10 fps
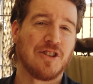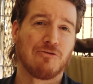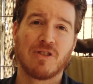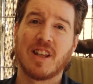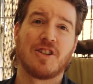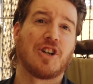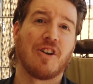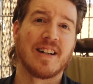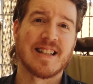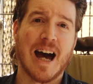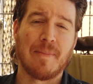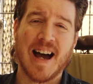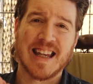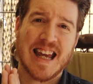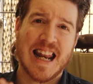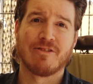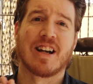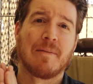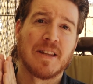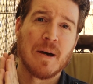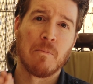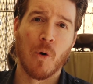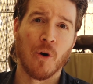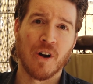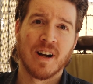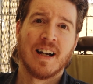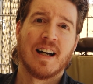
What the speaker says: It's really the cherry on top. I cannot recommend them more.